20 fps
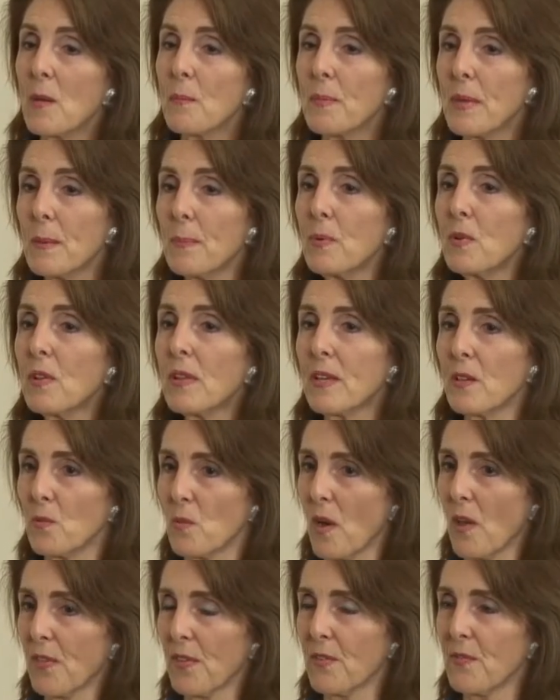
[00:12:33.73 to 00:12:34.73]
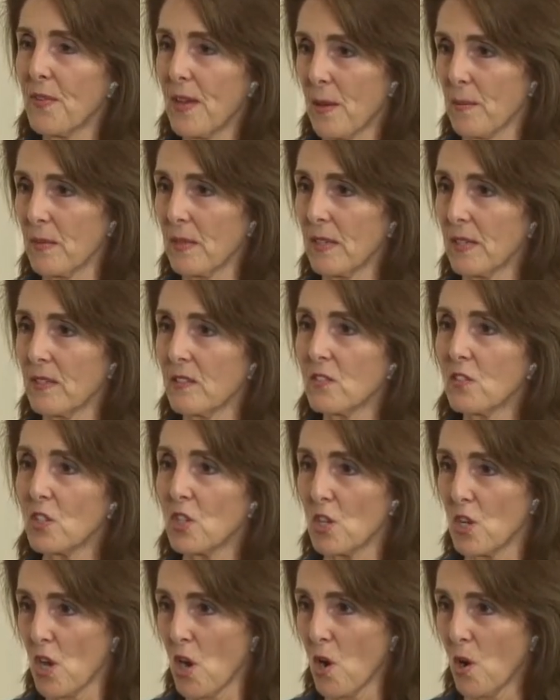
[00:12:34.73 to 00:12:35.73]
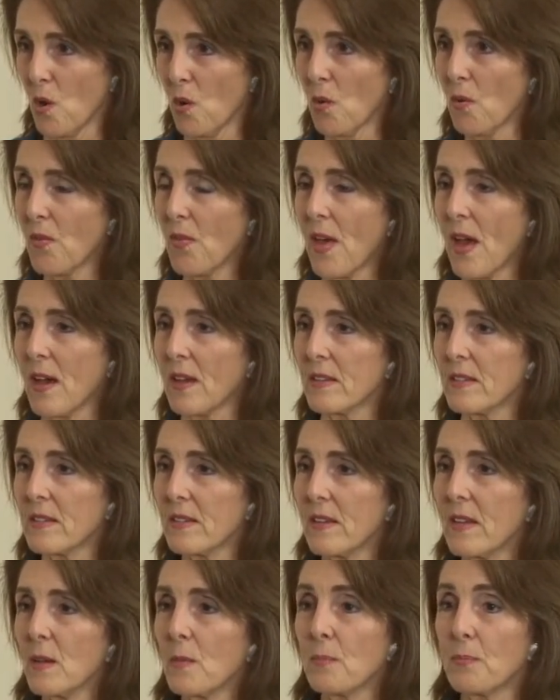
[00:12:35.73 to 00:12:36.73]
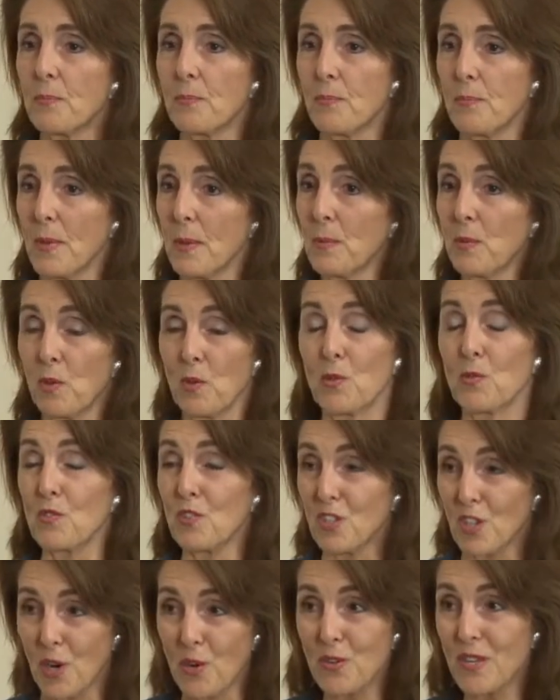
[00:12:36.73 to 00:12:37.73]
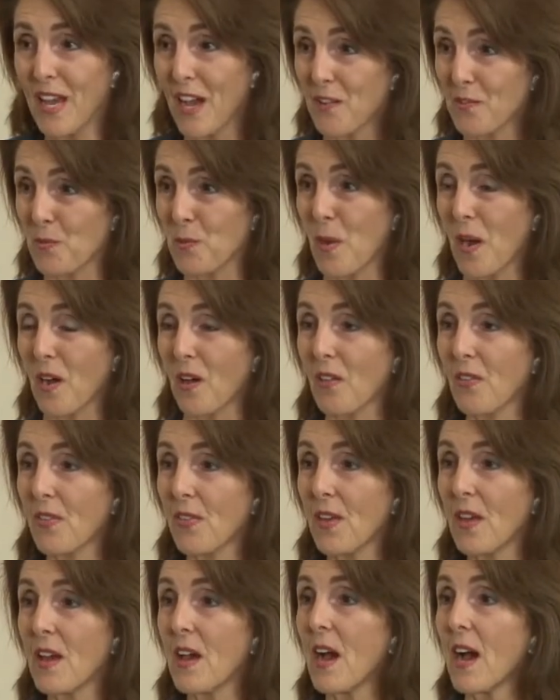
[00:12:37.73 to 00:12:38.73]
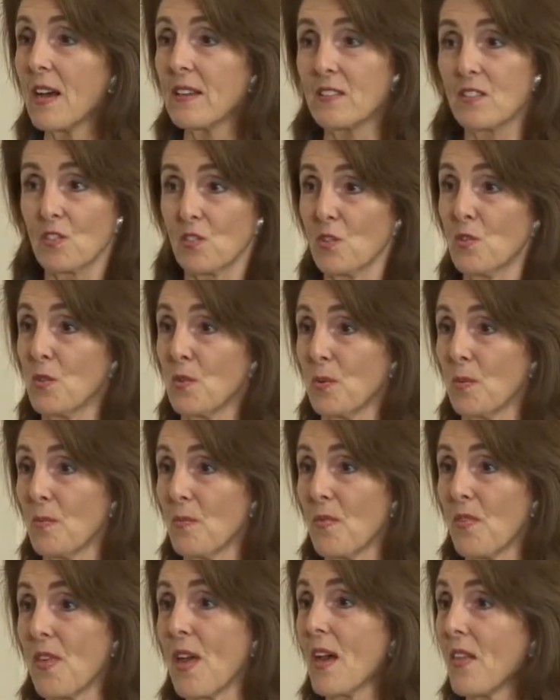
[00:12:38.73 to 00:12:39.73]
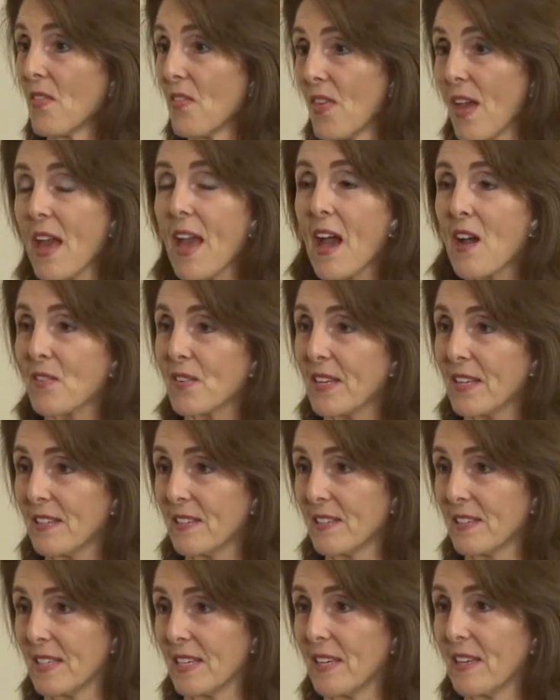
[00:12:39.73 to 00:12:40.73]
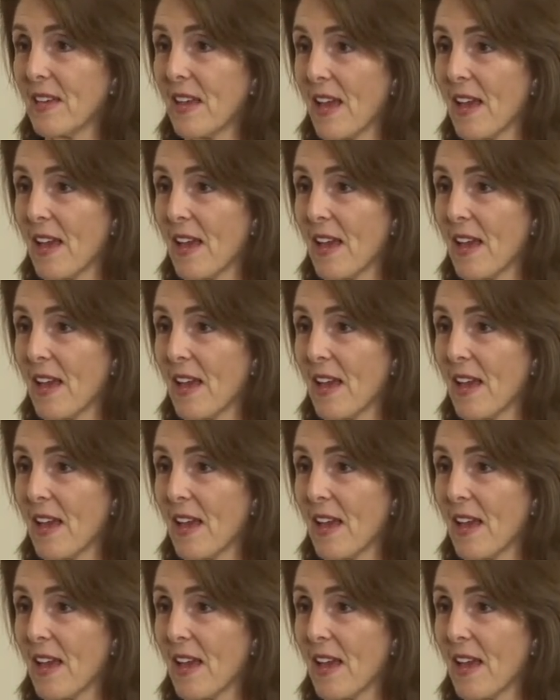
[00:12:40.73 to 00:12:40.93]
people in wealthy families know that people who don't have wealth assume that they have it easy.